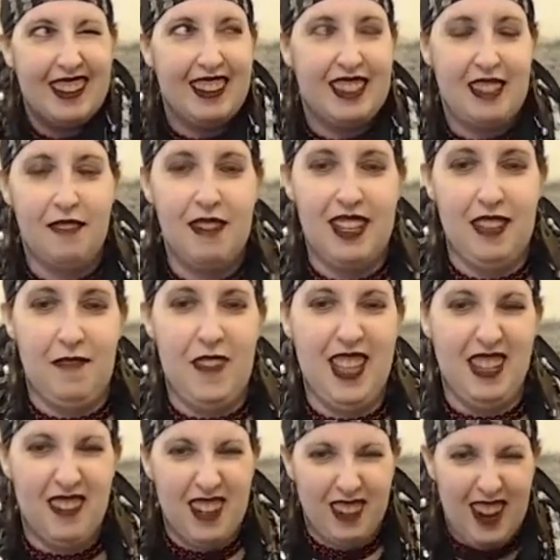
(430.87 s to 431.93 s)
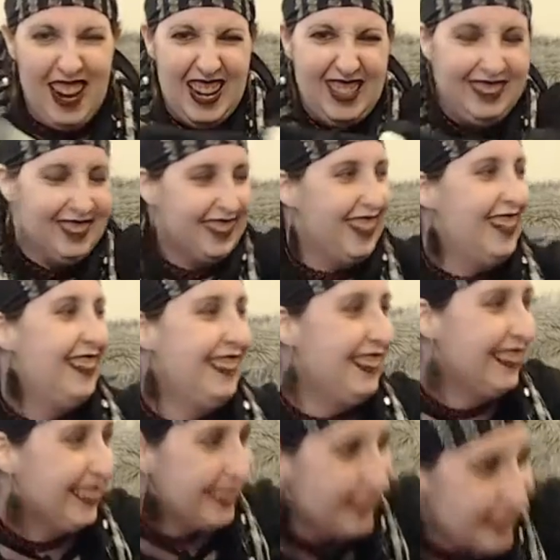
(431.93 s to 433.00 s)
can really feel it when it rains.
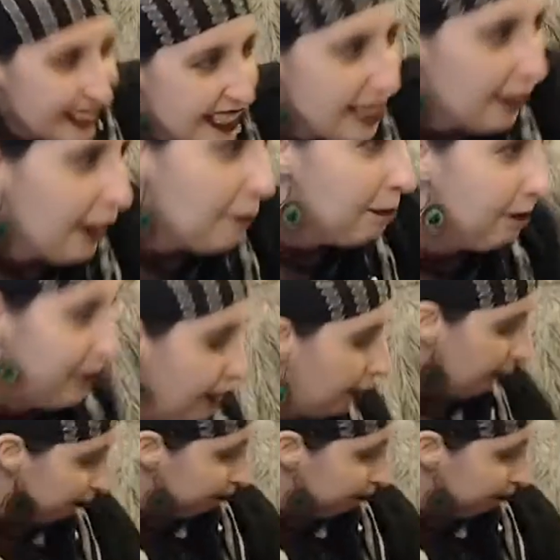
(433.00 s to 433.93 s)
Okay, so